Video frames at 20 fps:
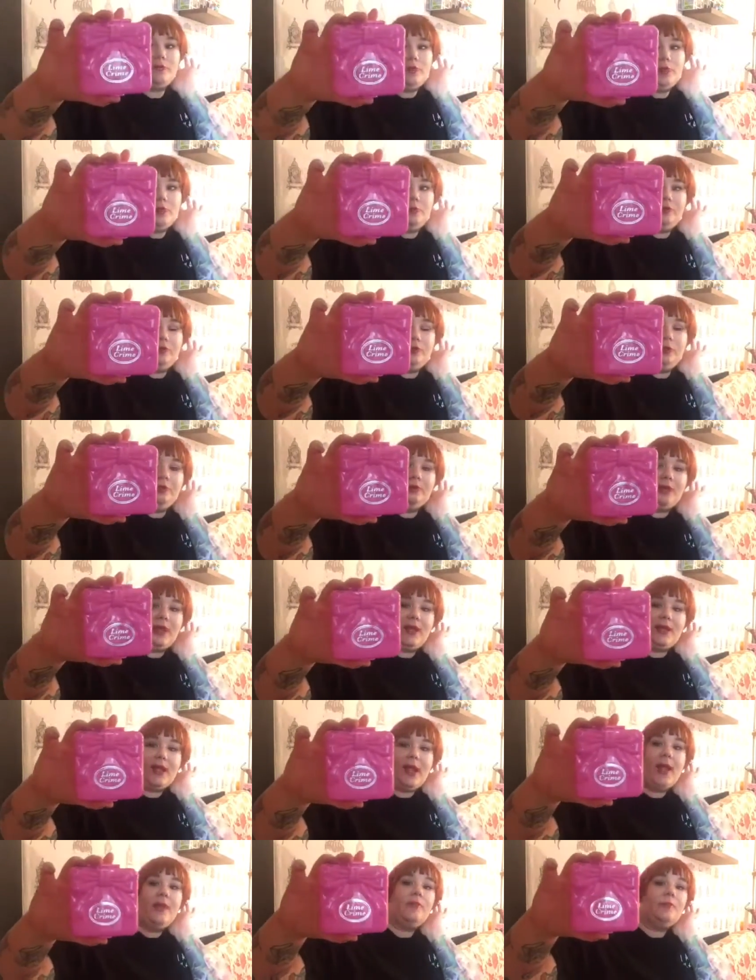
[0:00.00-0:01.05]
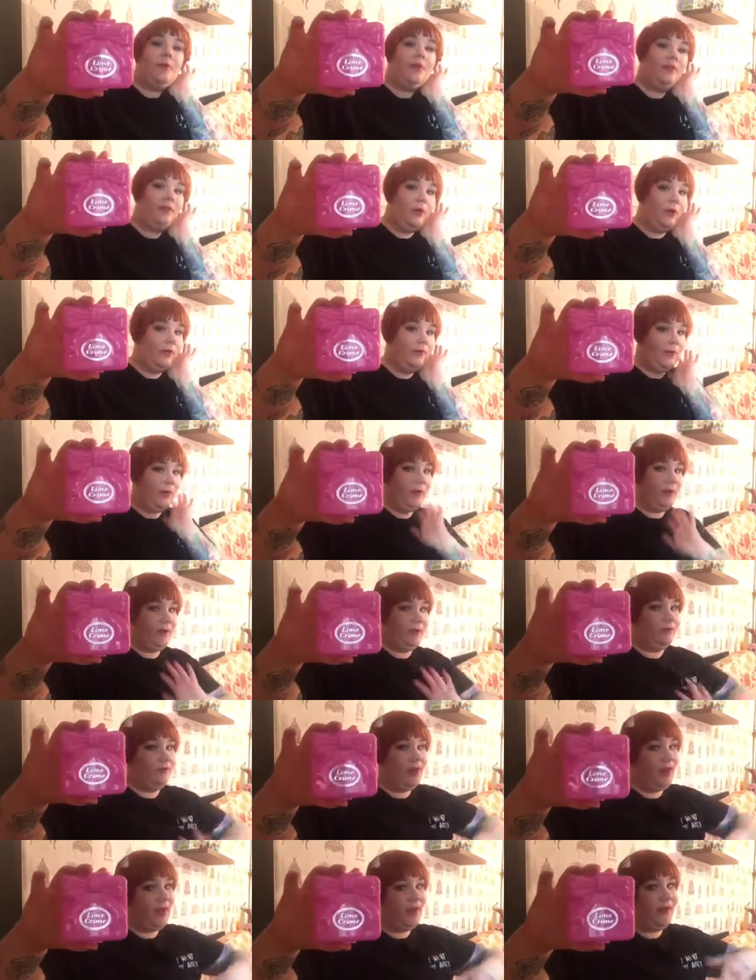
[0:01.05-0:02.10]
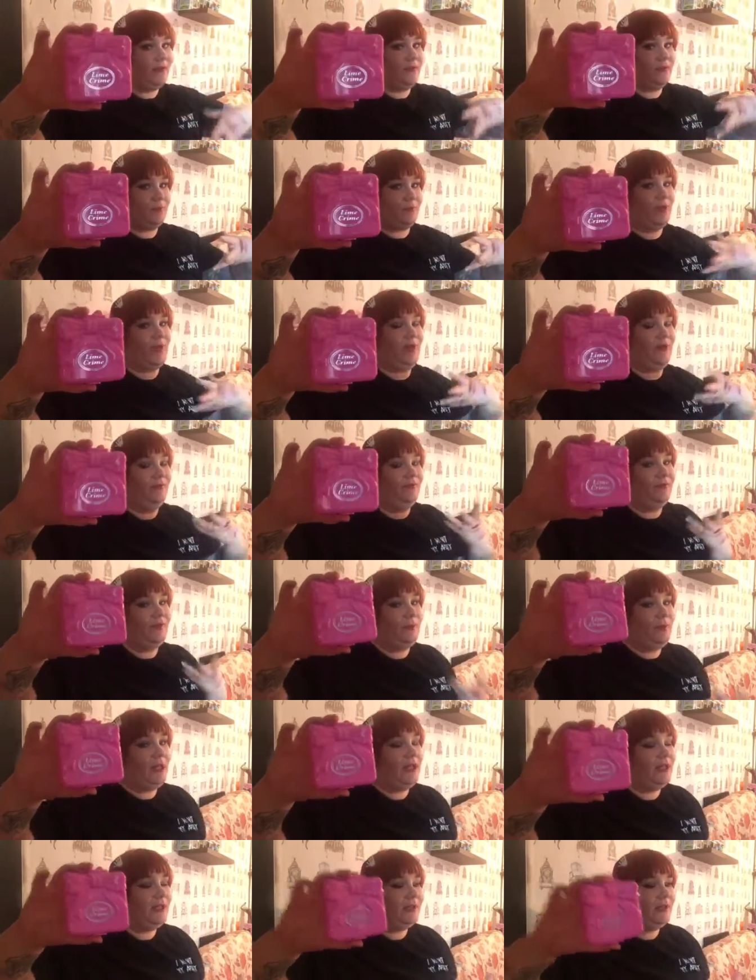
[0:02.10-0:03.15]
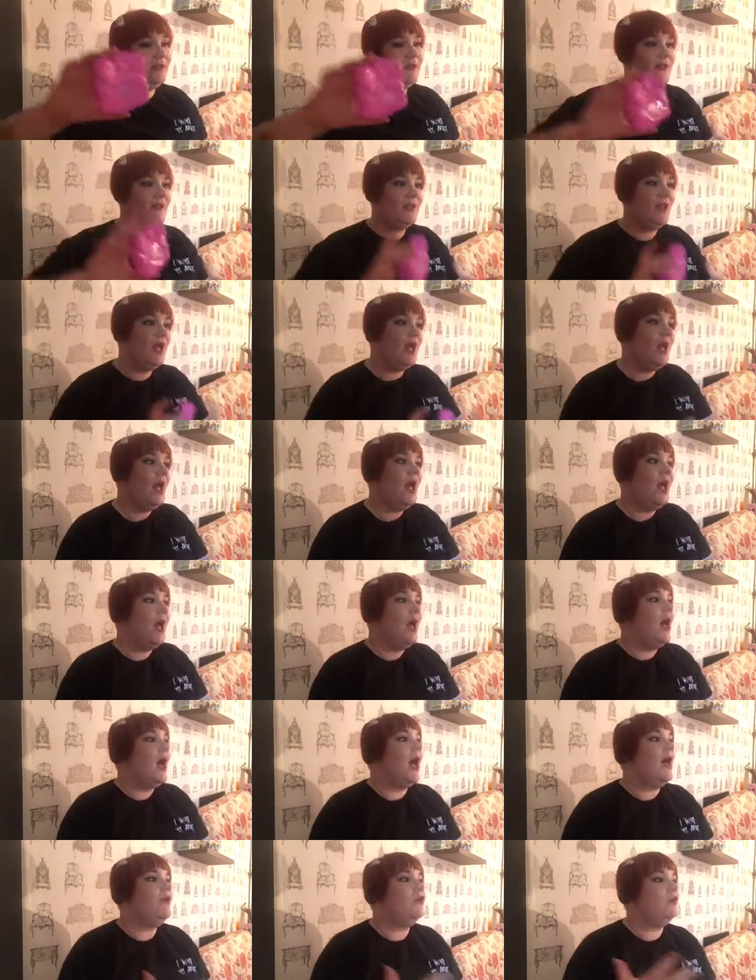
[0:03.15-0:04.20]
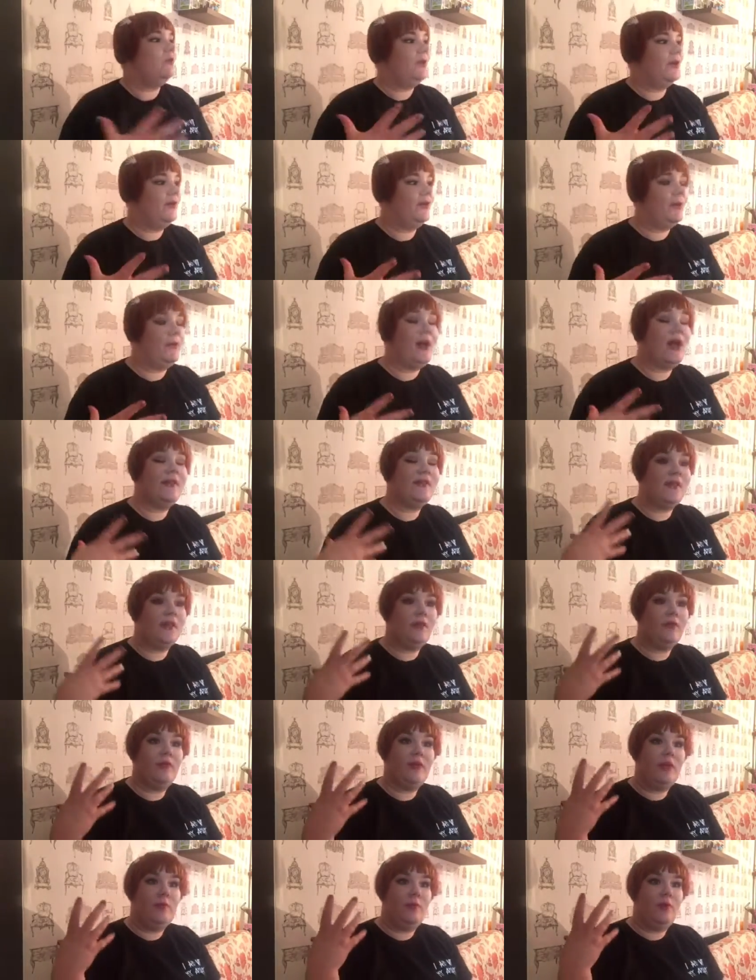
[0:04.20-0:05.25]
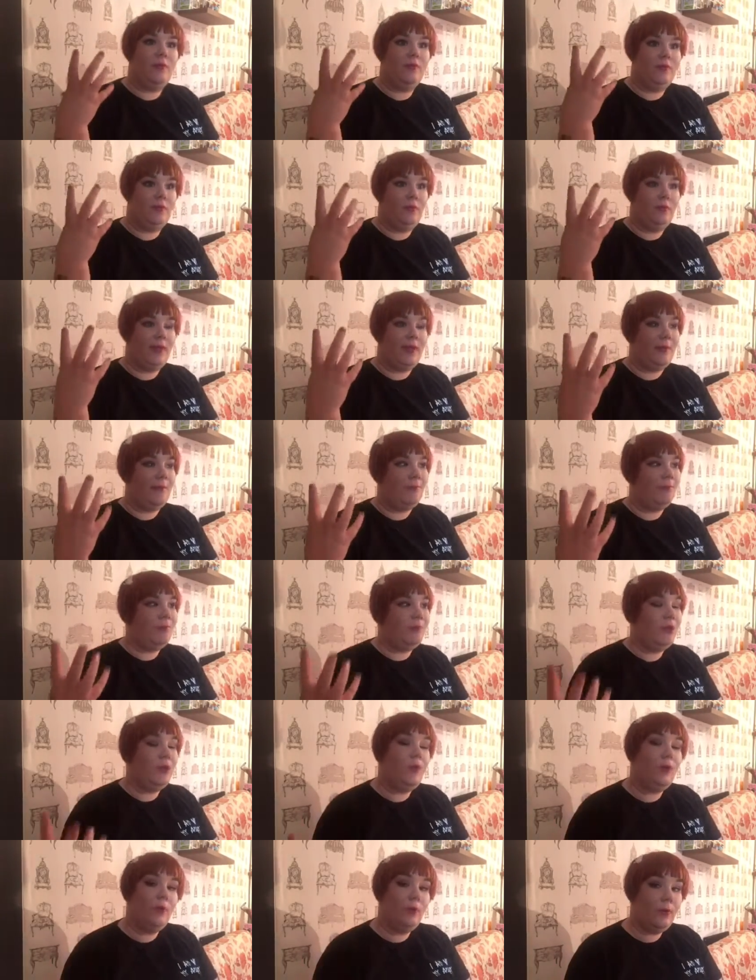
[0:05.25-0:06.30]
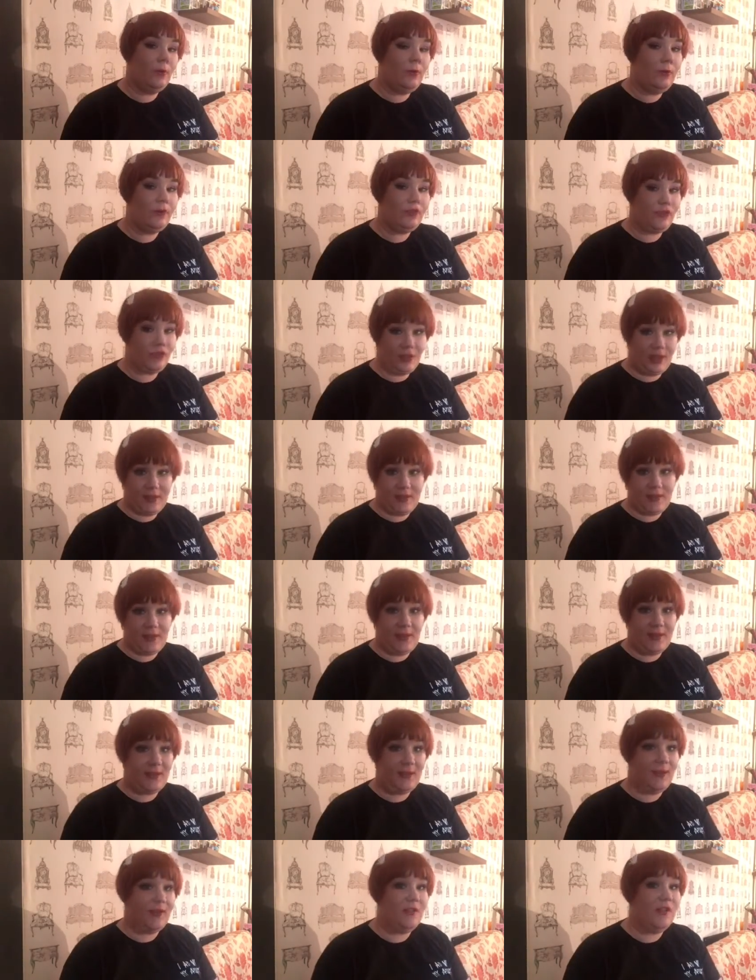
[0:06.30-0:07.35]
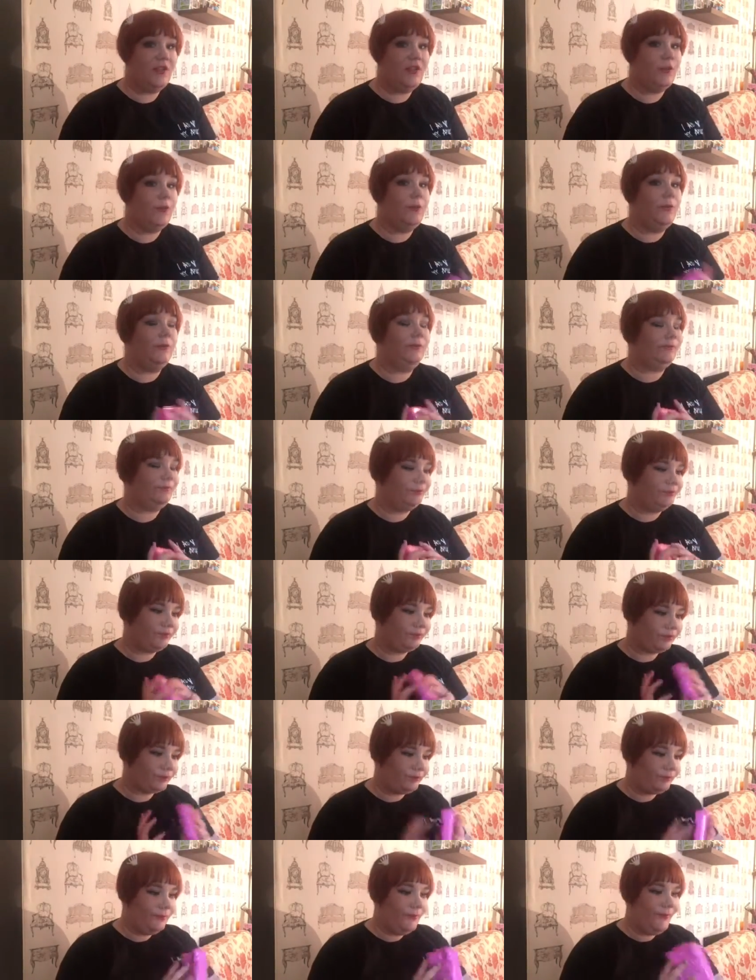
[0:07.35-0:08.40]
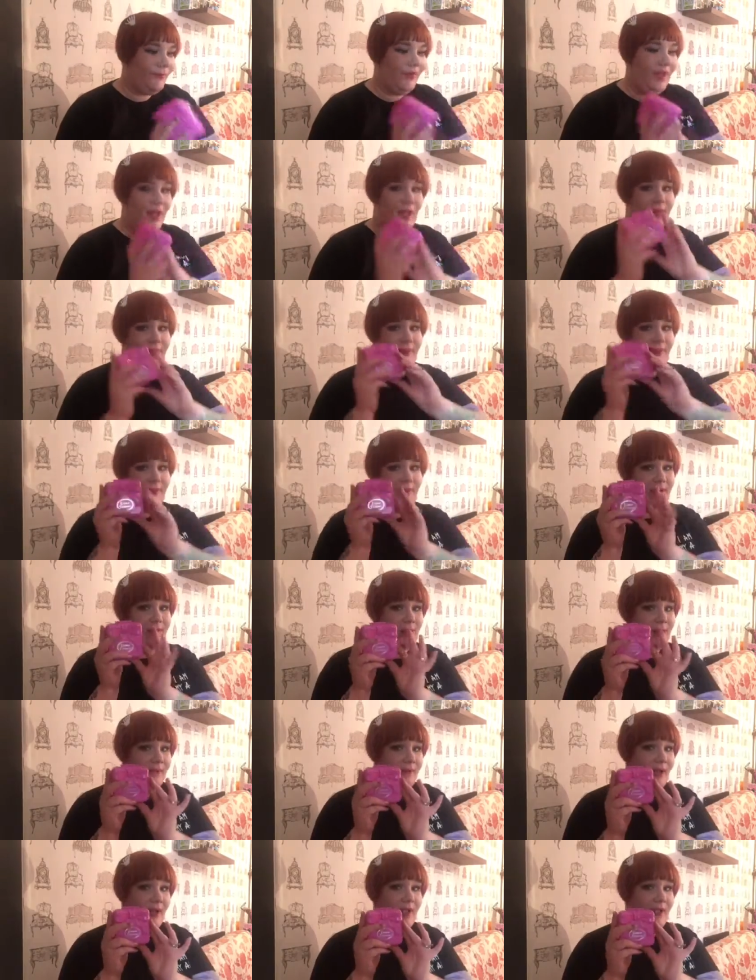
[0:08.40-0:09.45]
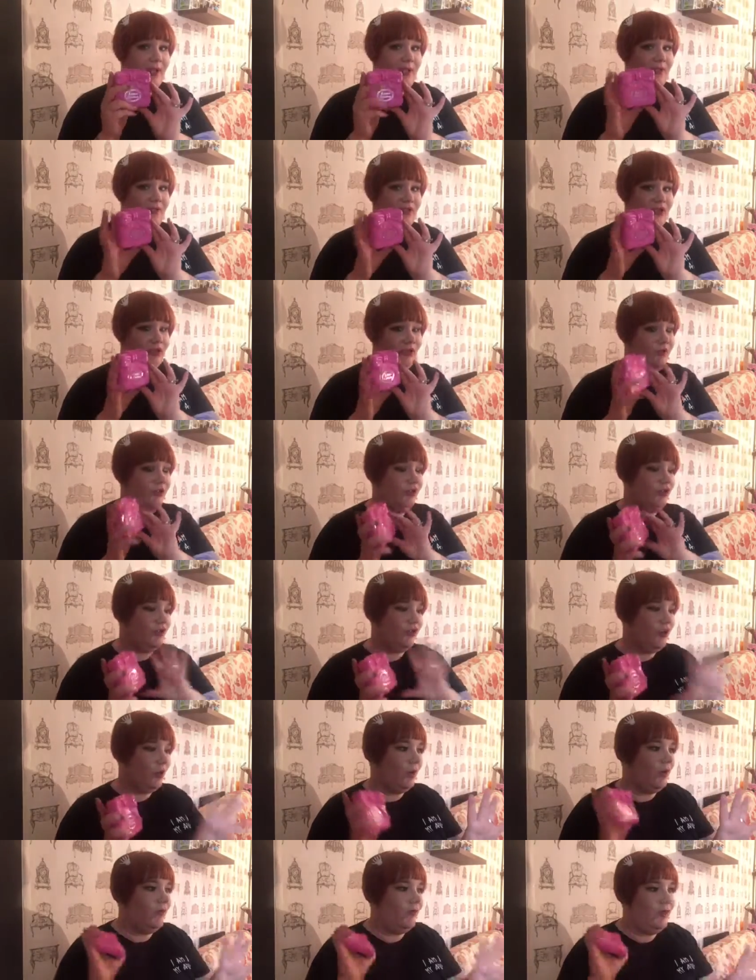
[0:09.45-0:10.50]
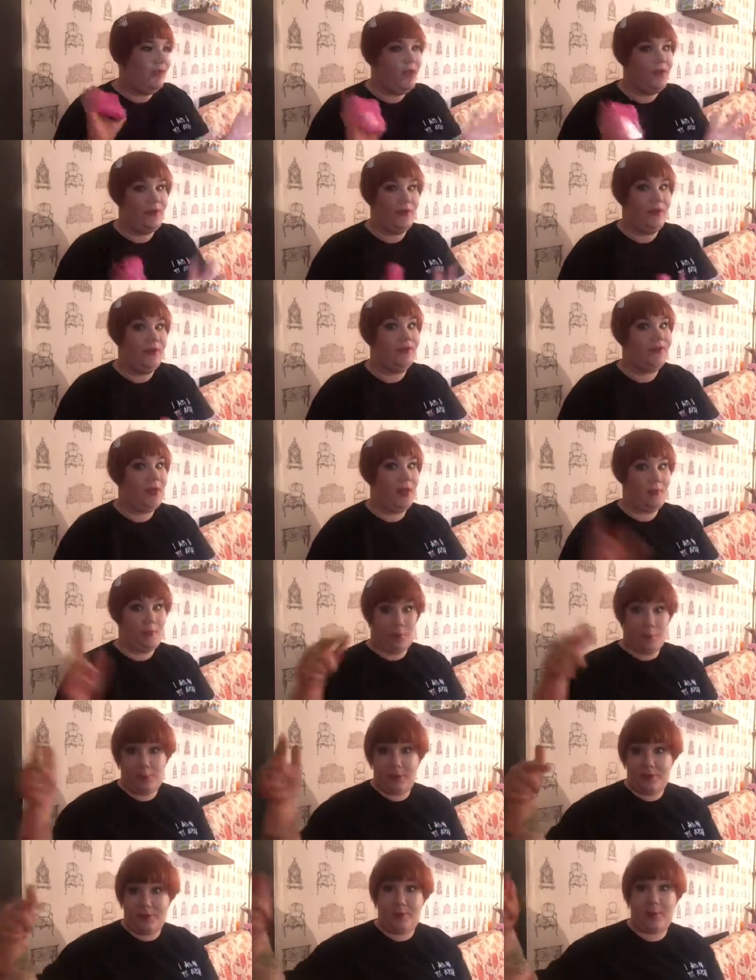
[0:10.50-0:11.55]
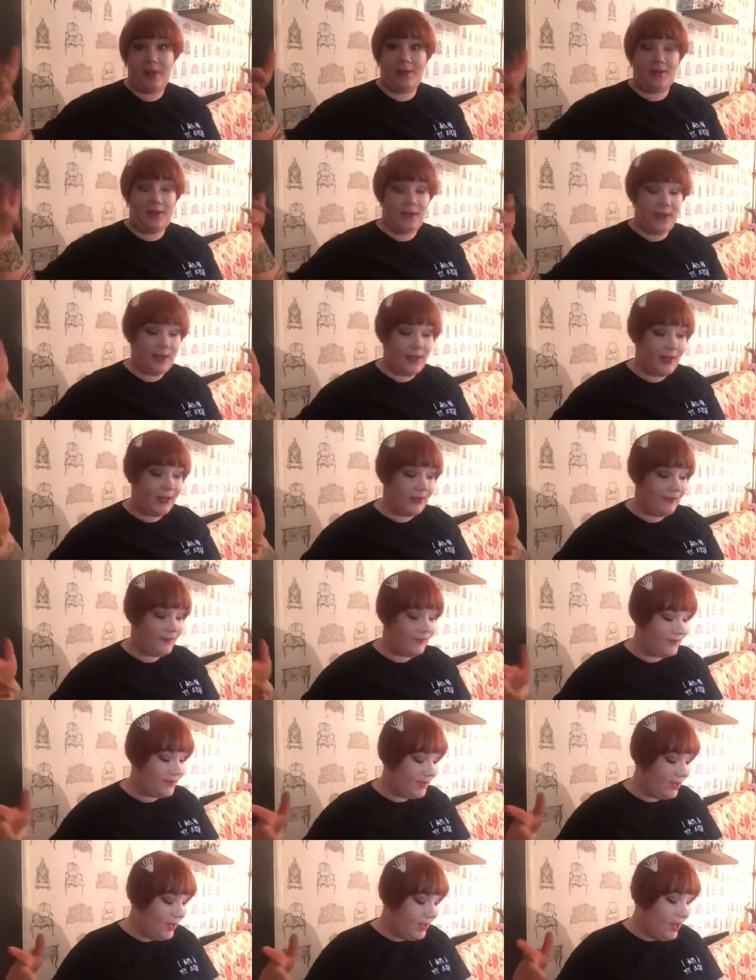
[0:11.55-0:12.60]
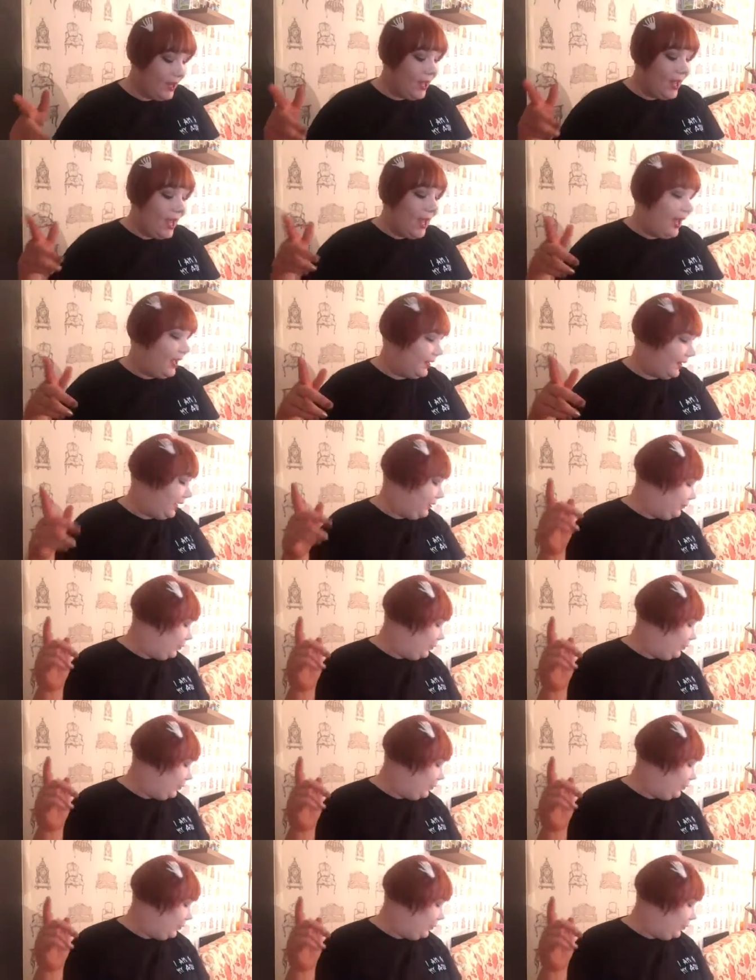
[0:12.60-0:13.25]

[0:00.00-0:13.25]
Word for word: with cool tone, I guess, but it's all very reds, browns, pinks. I know one of them has like a really beautiful light blue shade in it. So as I said, if I can screenshot the others, I will put them at the end and I